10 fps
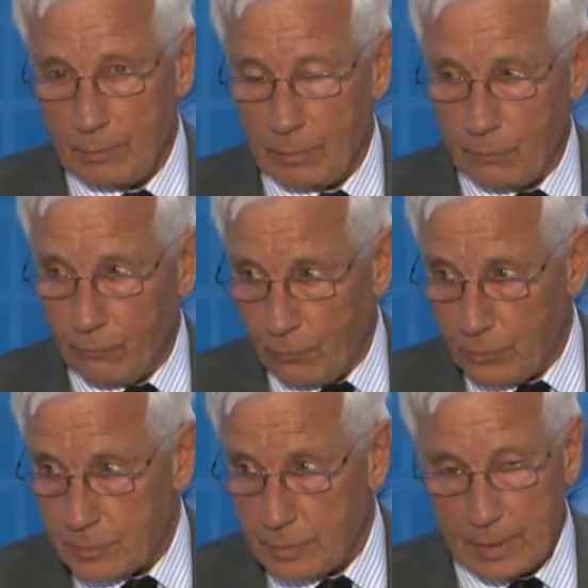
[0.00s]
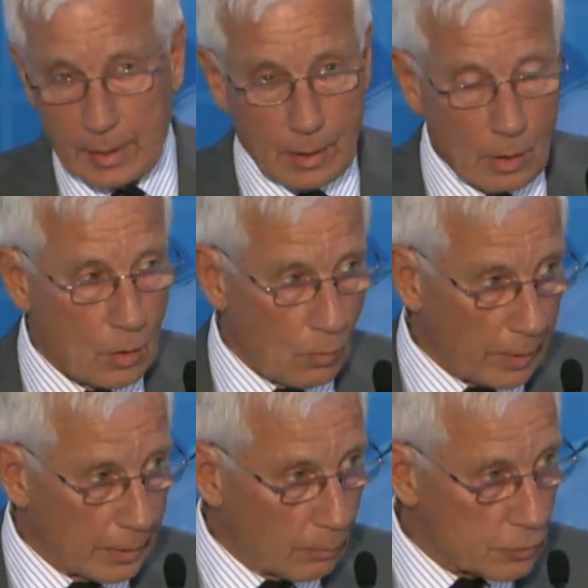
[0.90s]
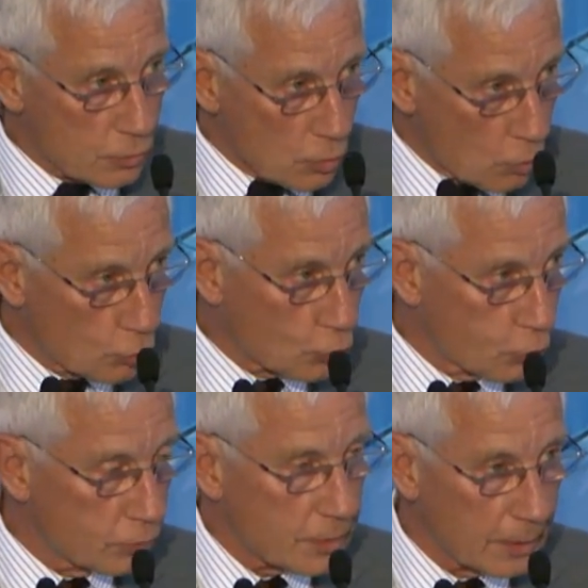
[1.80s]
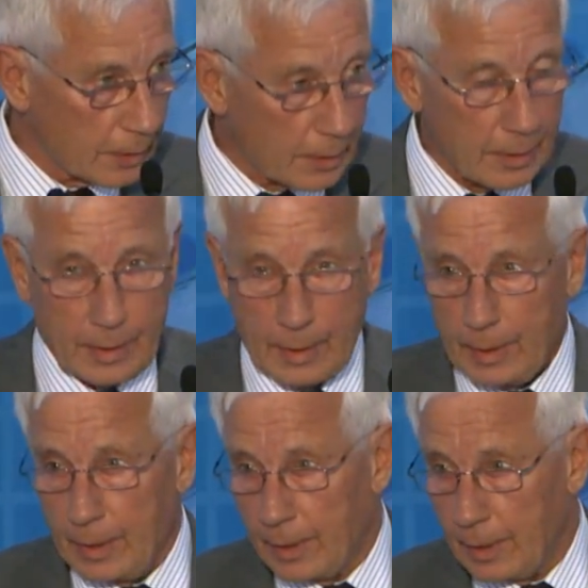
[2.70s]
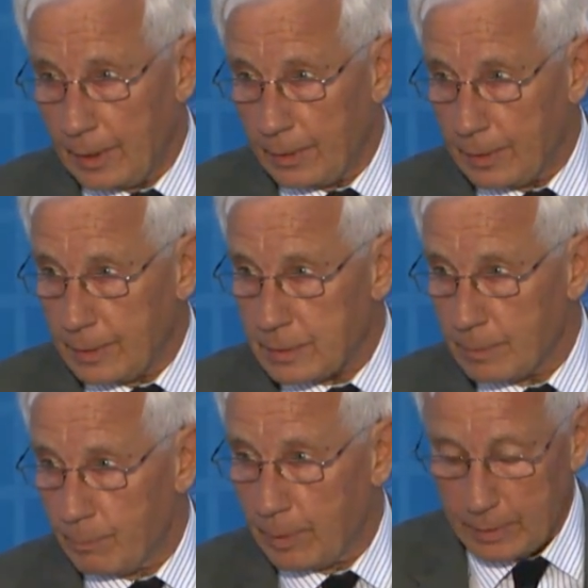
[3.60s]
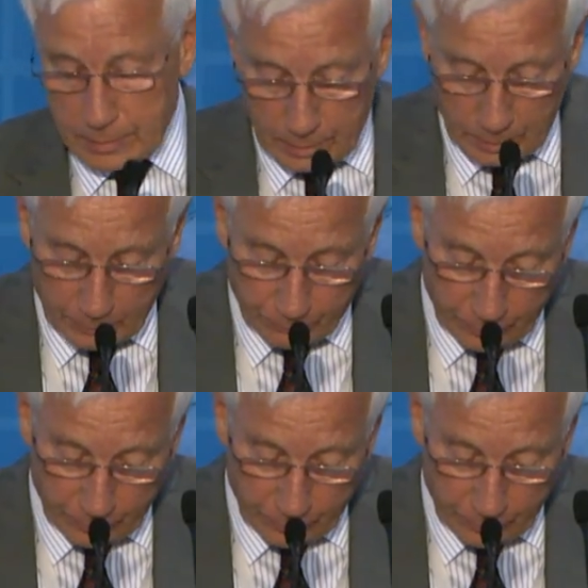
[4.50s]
was the first day when there was no shooting in the eastern part of